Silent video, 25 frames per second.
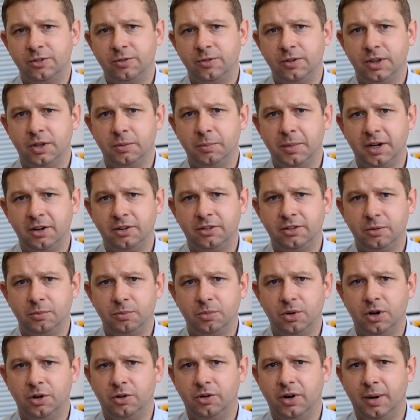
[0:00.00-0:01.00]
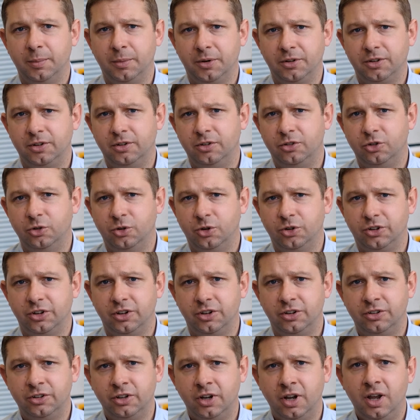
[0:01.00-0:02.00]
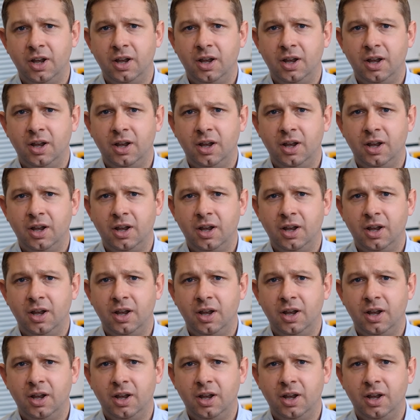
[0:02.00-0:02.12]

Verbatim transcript: for the medicine programme at St George's,